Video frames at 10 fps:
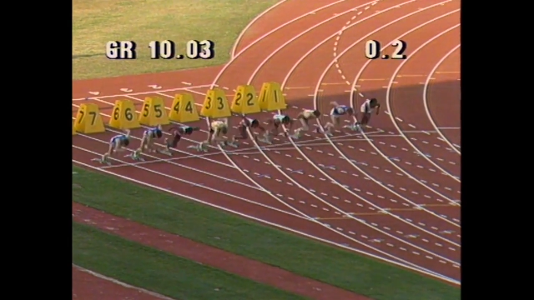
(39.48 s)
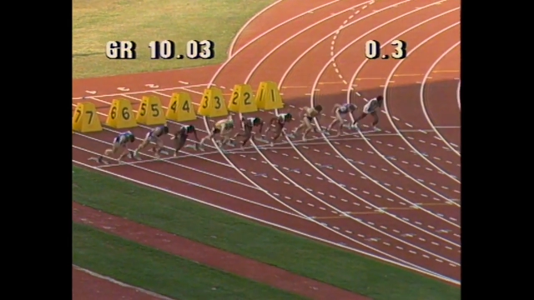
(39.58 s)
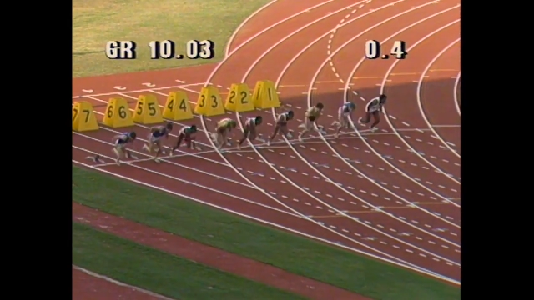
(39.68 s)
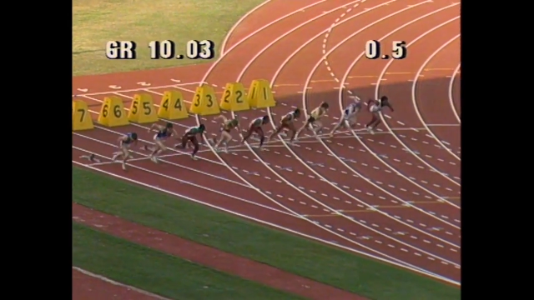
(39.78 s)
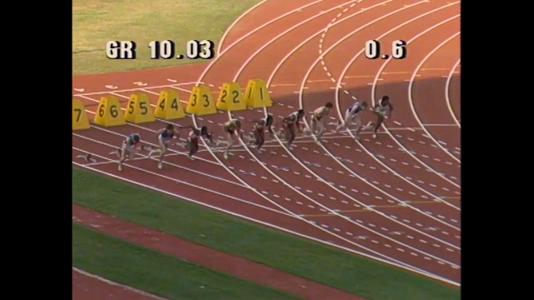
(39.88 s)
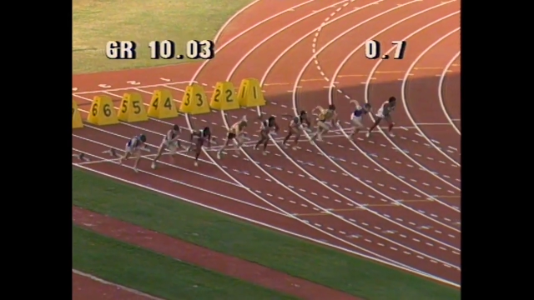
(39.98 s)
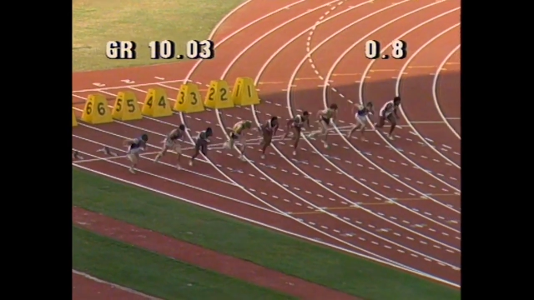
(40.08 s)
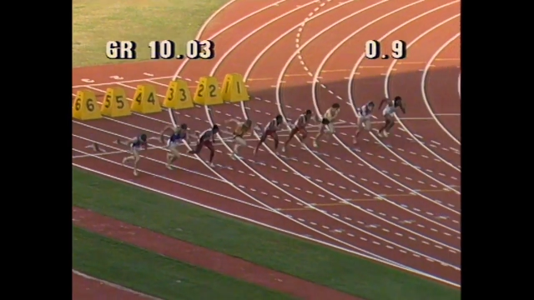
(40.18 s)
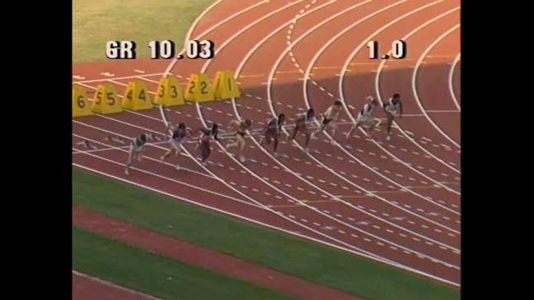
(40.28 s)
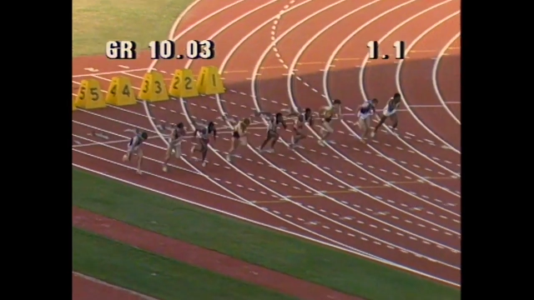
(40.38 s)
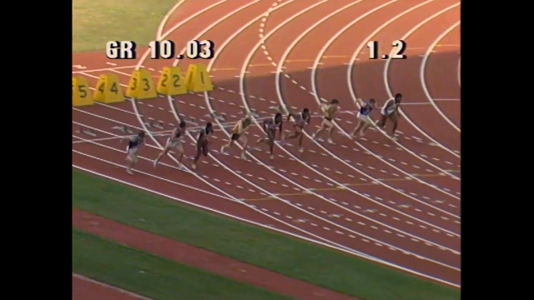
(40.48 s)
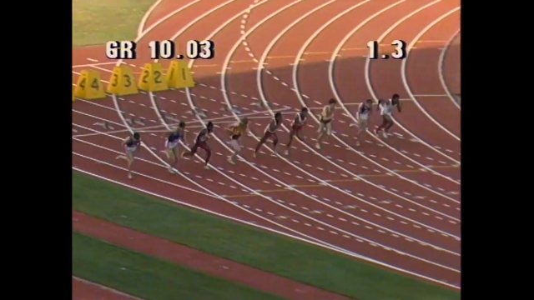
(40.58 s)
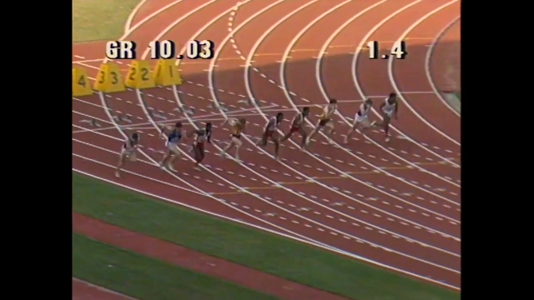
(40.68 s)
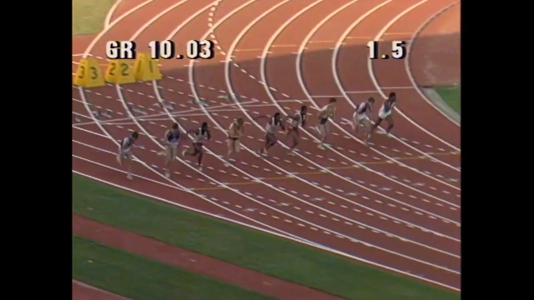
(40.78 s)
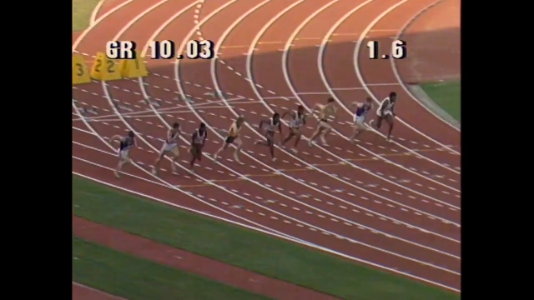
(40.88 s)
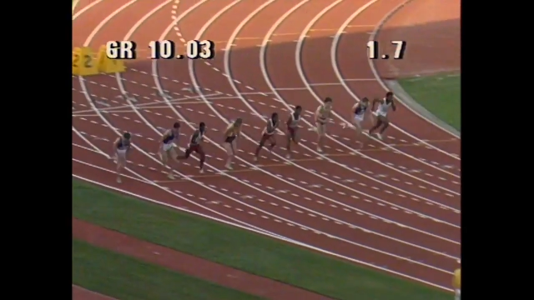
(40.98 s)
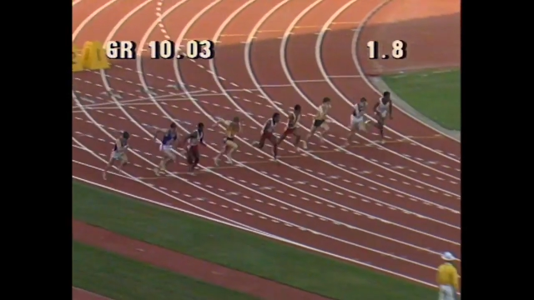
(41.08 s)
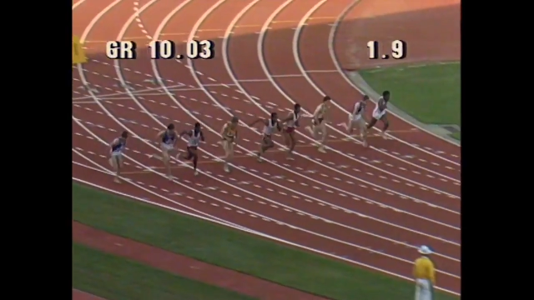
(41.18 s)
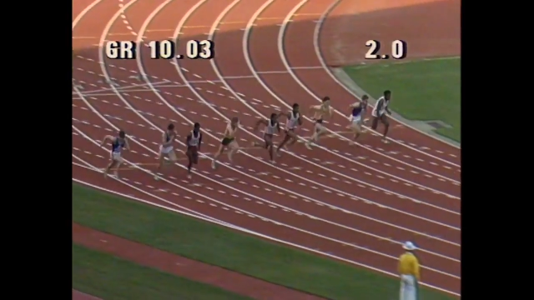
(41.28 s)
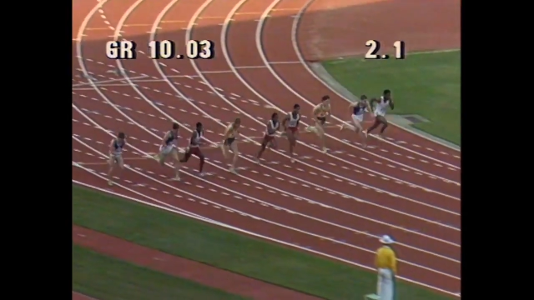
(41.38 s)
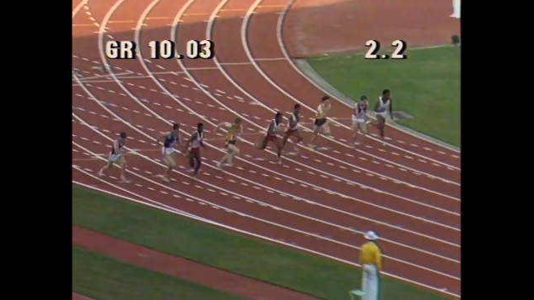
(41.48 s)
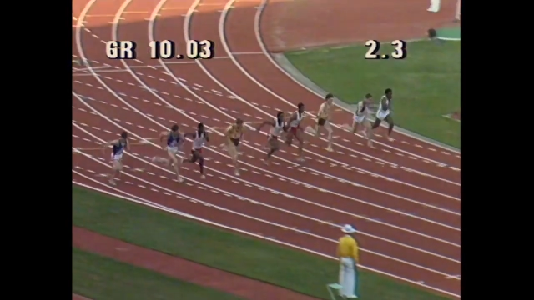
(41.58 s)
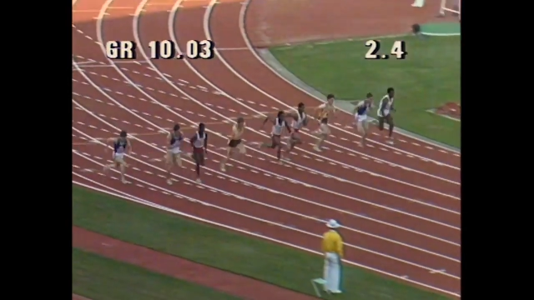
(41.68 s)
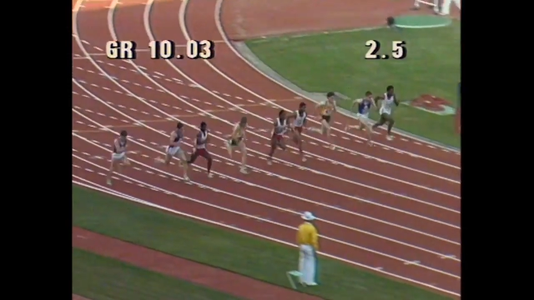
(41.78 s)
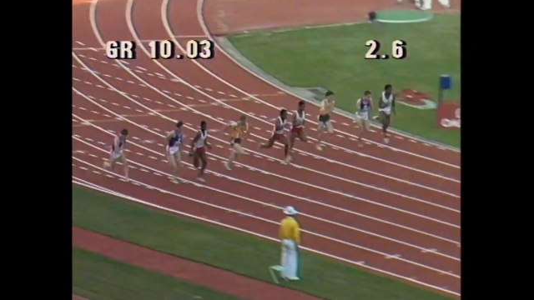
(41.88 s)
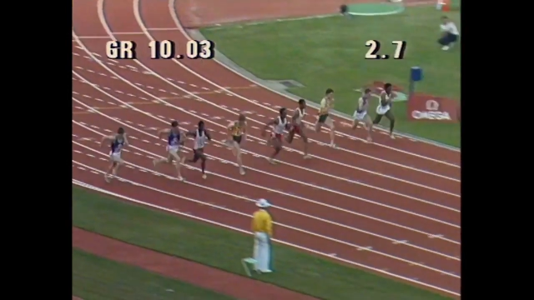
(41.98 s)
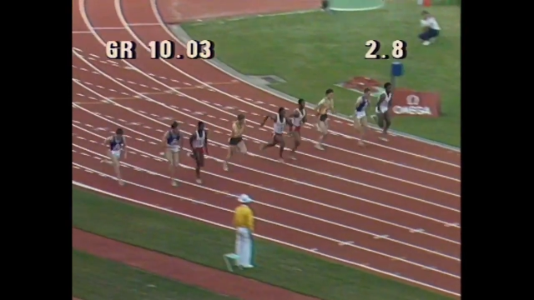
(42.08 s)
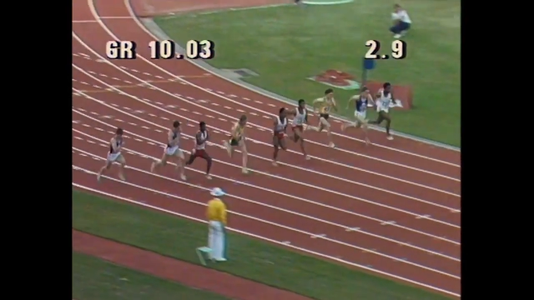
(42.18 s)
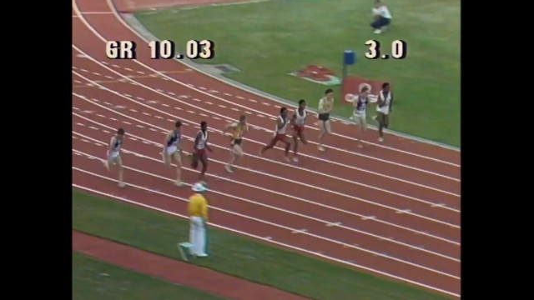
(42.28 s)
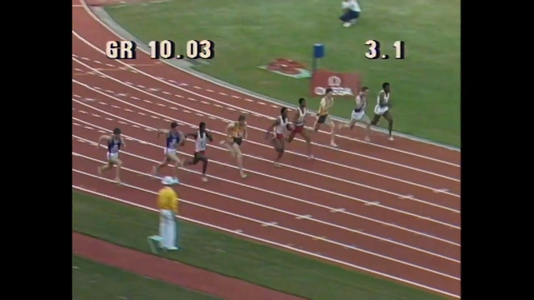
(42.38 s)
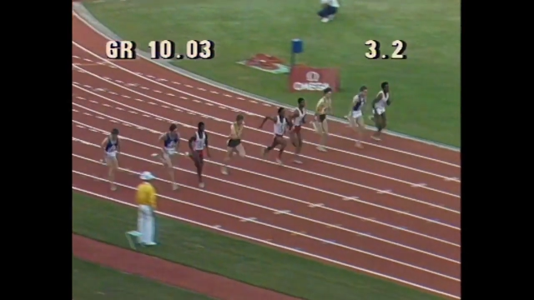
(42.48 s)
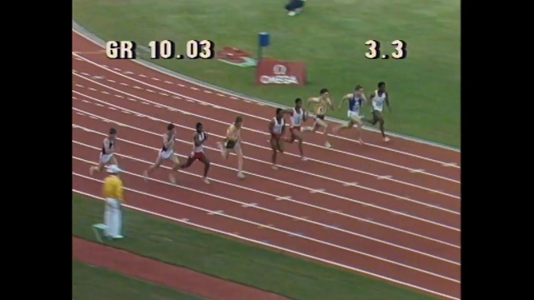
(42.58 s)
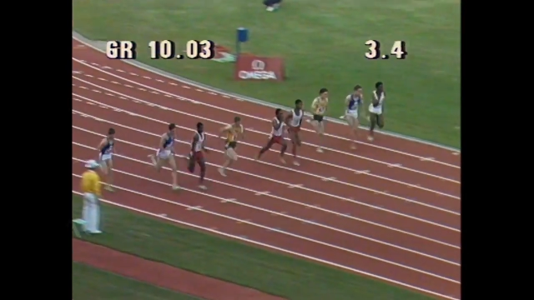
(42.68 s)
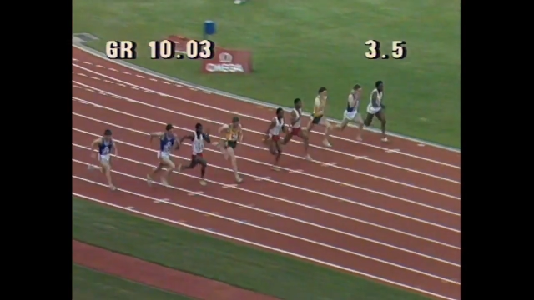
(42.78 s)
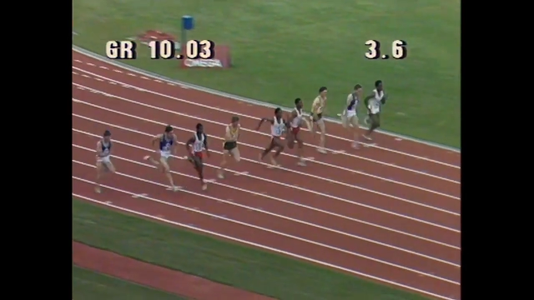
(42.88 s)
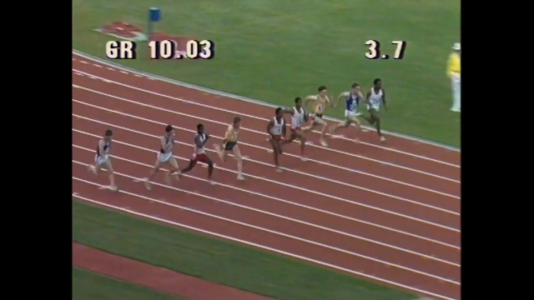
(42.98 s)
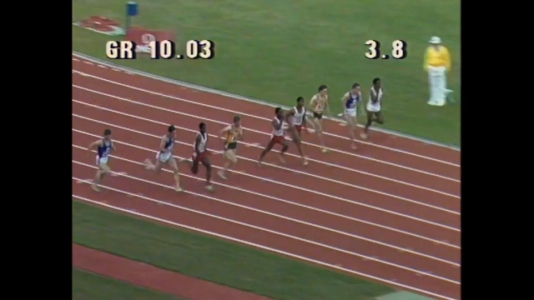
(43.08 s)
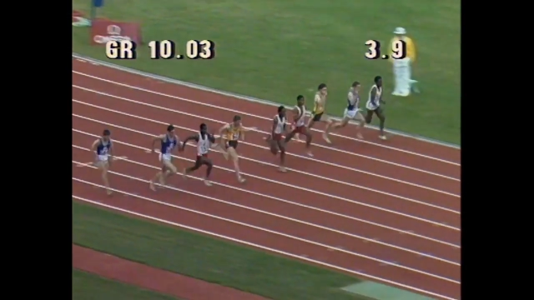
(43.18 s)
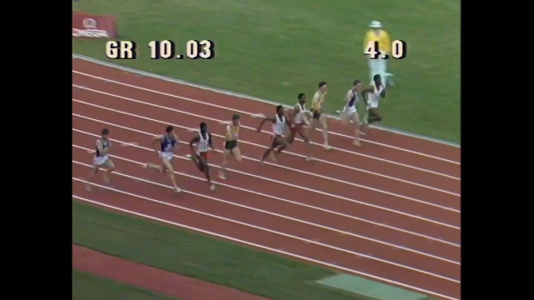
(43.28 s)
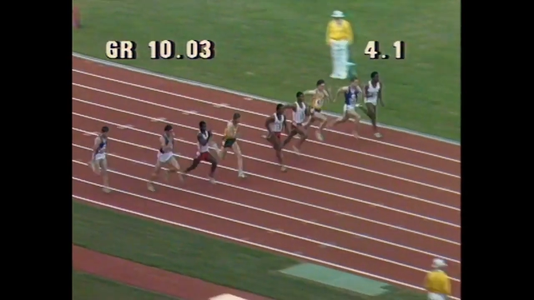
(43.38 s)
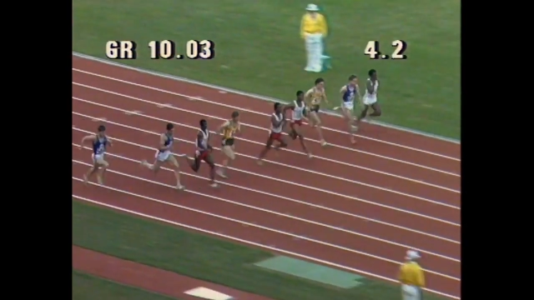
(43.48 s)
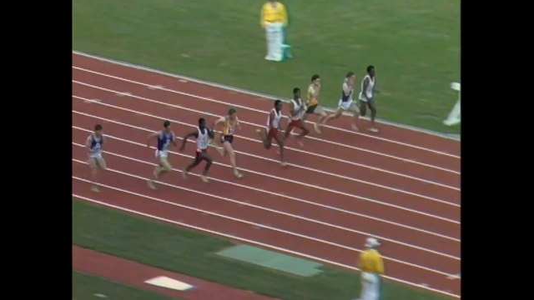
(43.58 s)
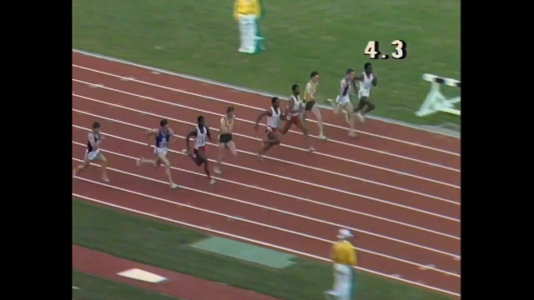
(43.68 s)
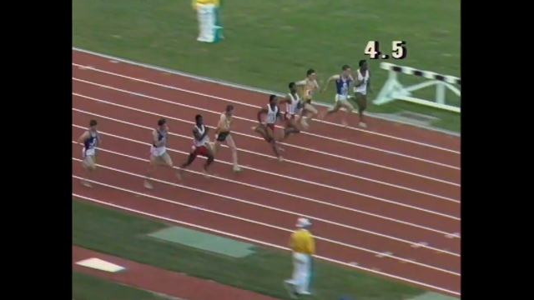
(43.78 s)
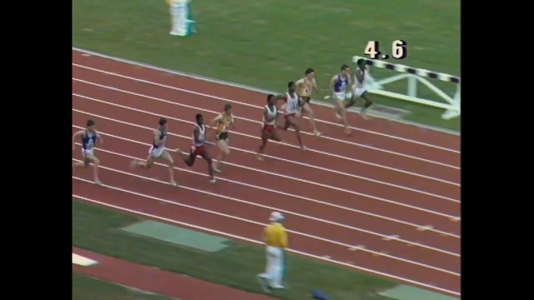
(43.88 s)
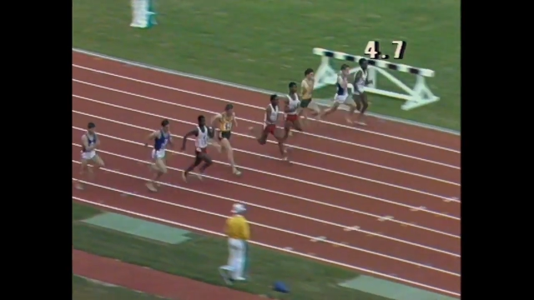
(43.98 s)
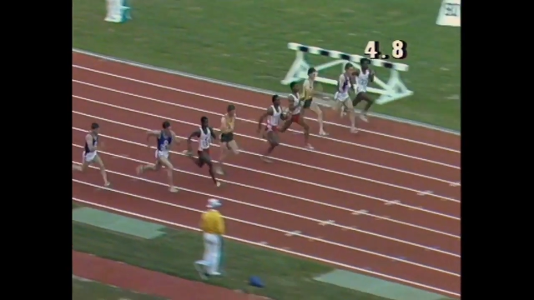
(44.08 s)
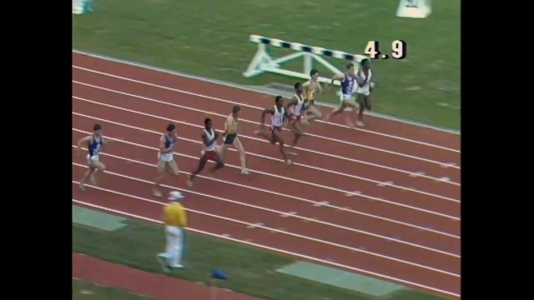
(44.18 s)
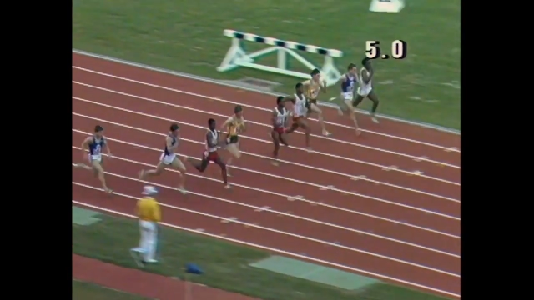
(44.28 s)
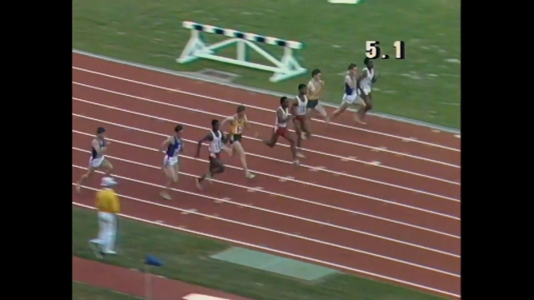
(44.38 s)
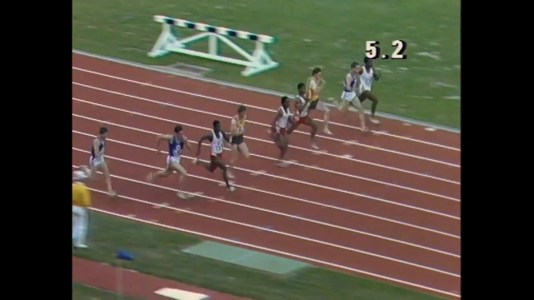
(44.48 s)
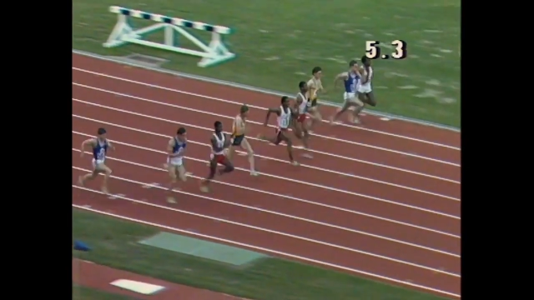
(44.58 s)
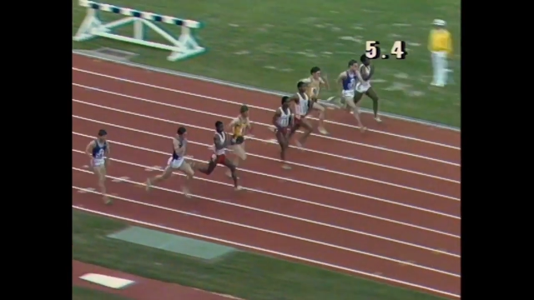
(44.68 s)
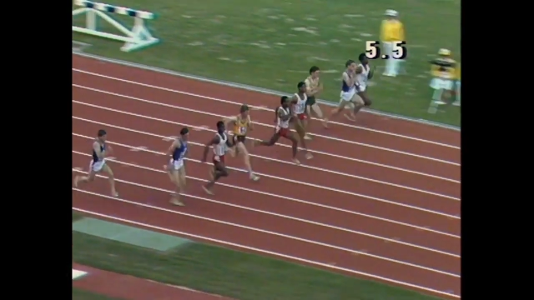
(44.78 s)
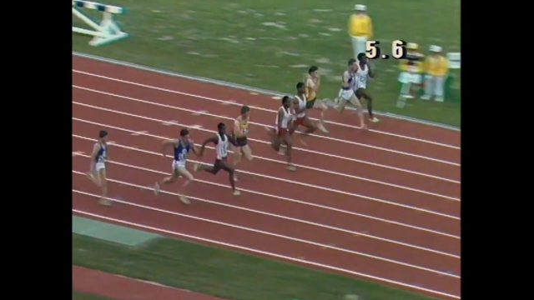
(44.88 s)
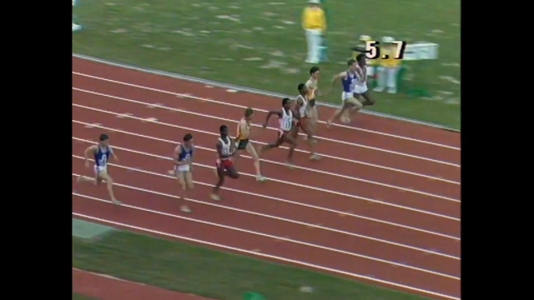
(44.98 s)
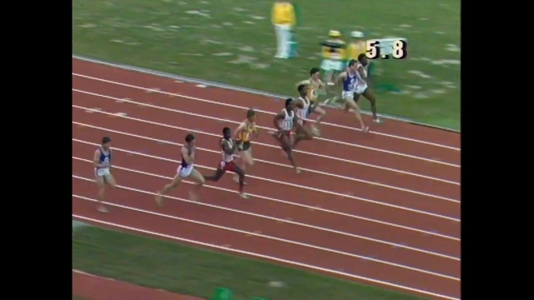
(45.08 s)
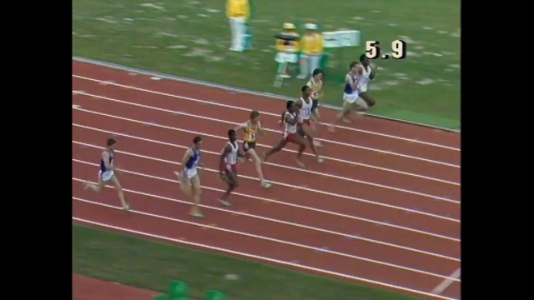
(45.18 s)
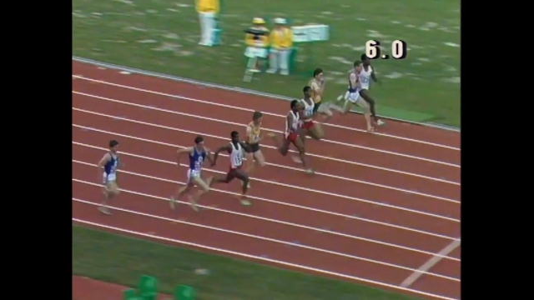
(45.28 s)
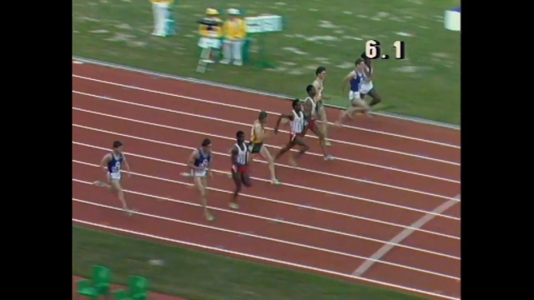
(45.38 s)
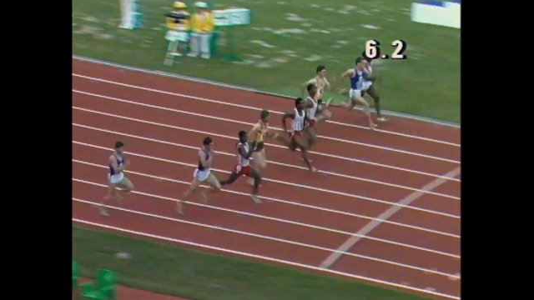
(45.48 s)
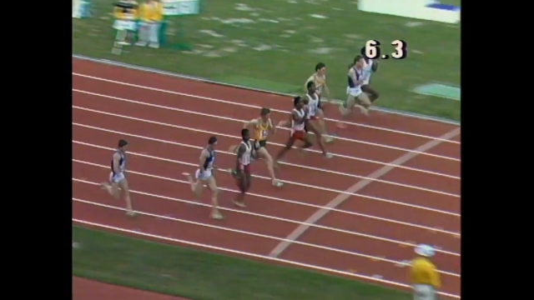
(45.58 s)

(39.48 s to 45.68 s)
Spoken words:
No face is visible, so there are no lips to read.